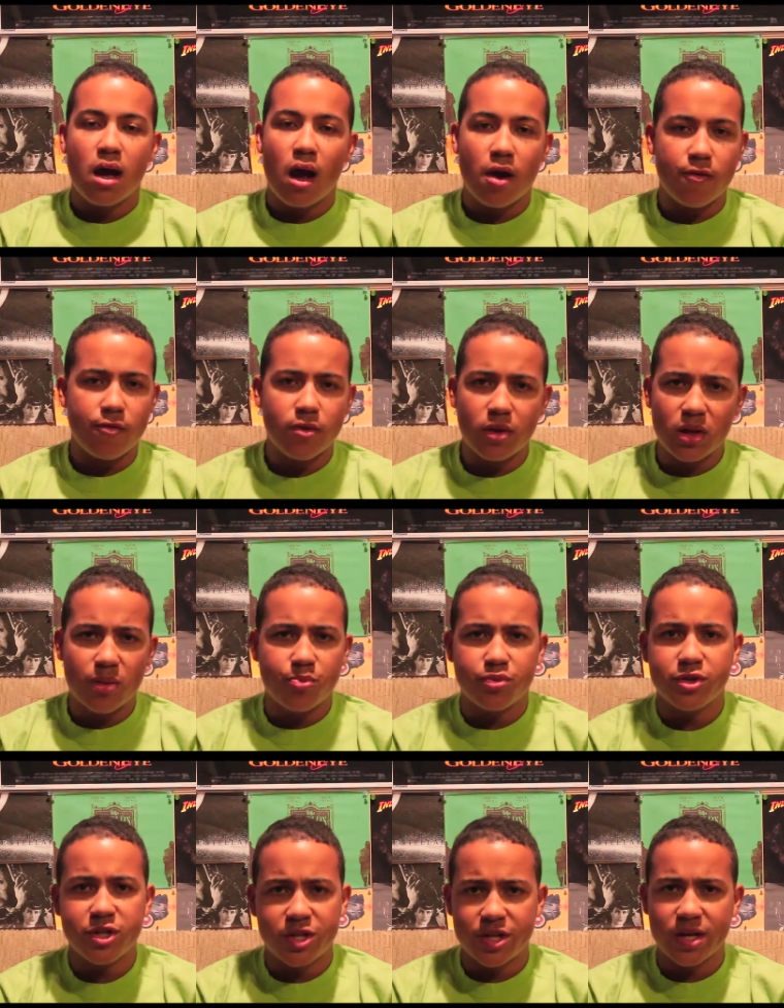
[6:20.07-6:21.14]
I really
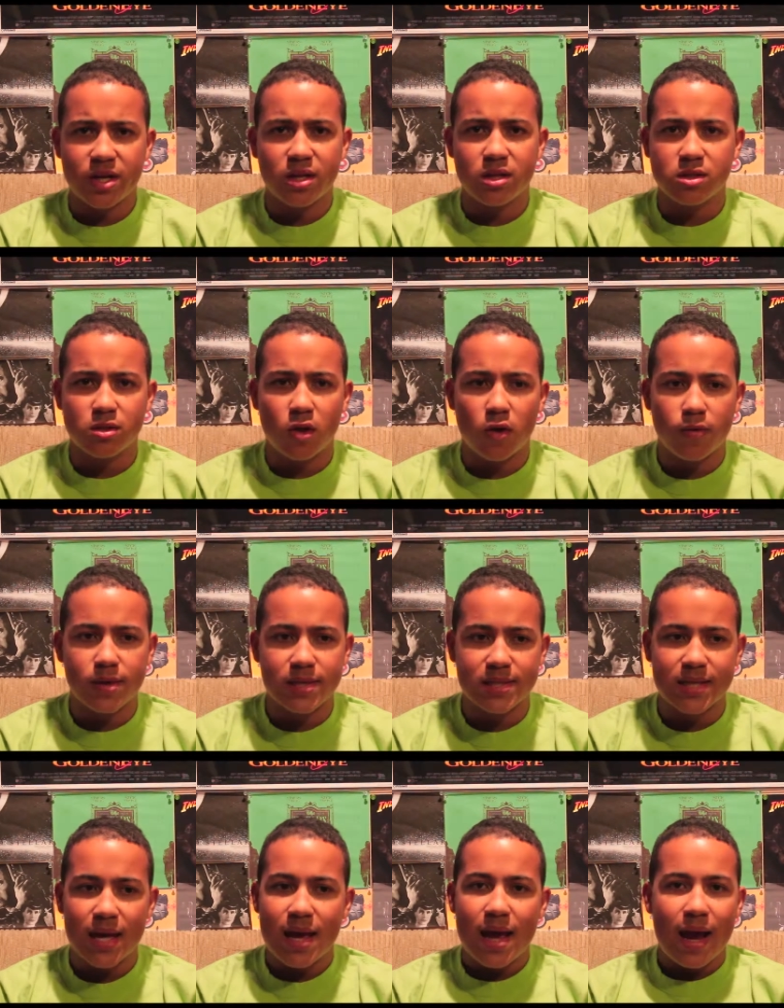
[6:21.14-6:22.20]
appreciate it as
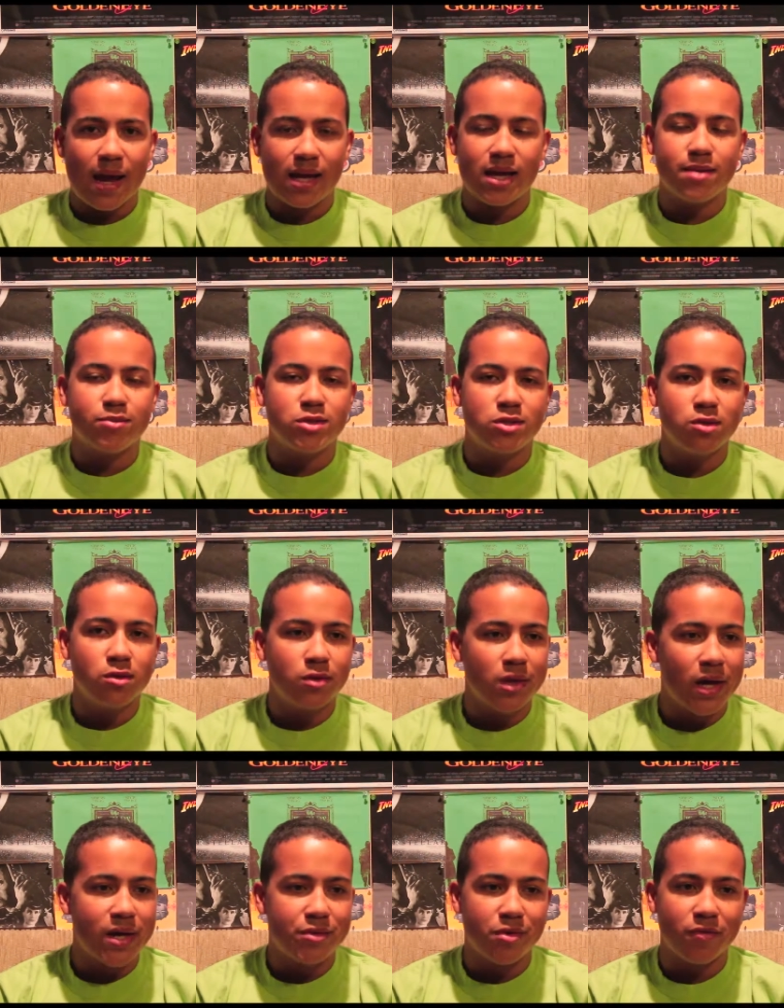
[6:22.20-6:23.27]
always, and I am so
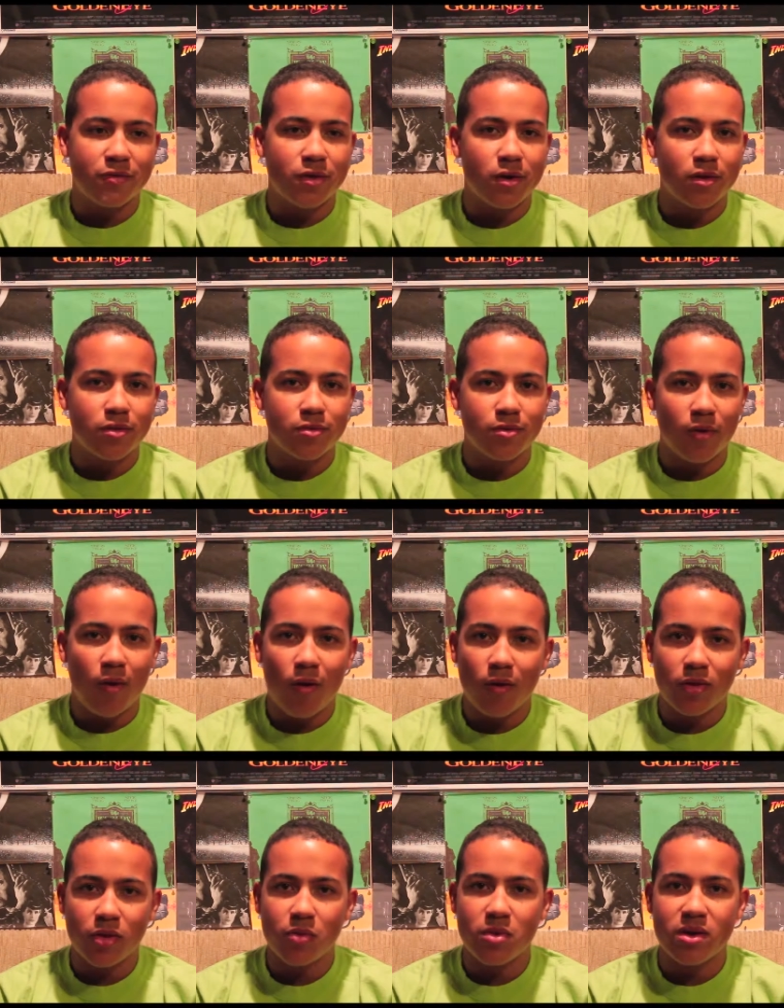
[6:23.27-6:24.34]
glad to have gone through
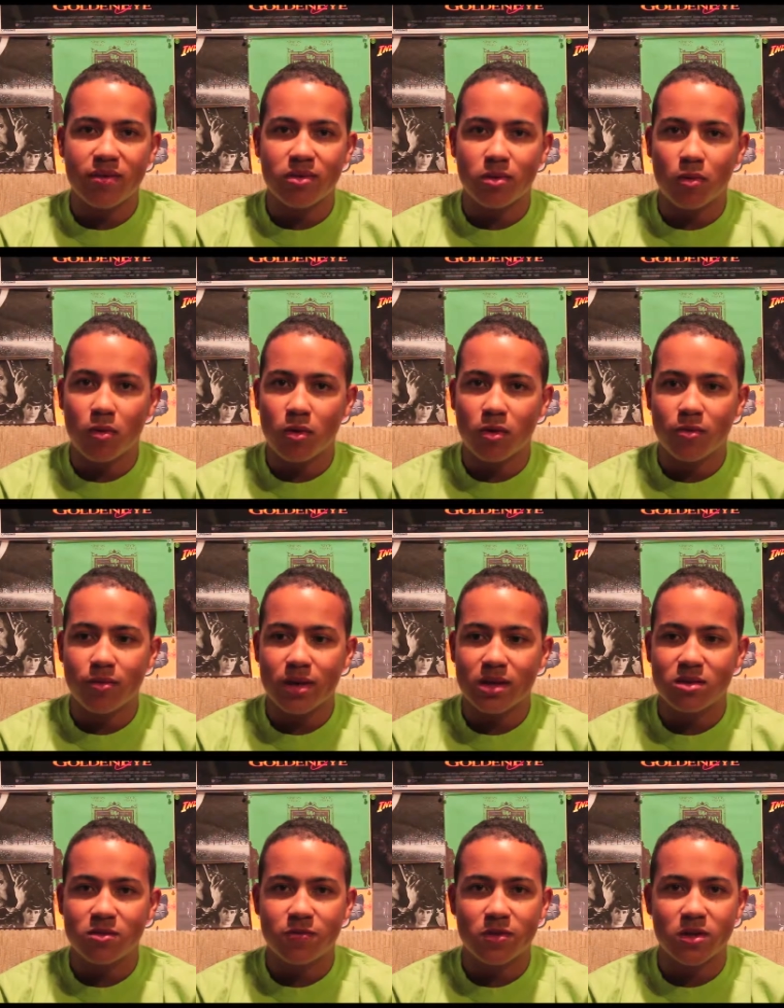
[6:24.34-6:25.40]
all three of the Lord of the
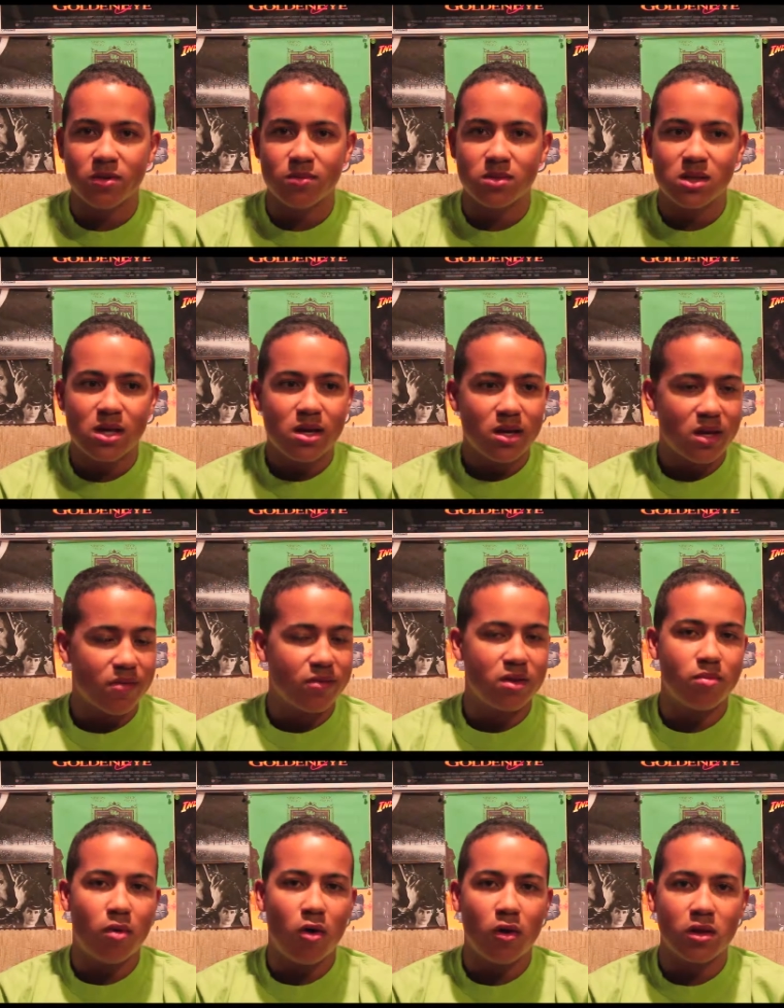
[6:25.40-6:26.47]
Rings films, giving
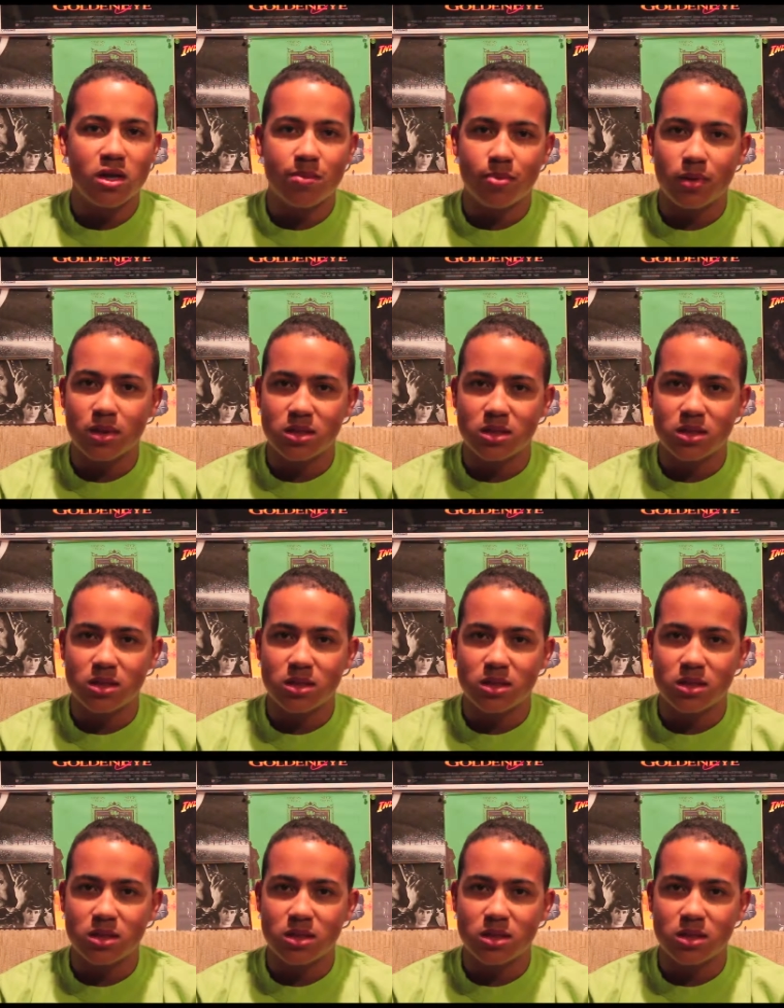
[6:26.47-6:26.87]
them all A+,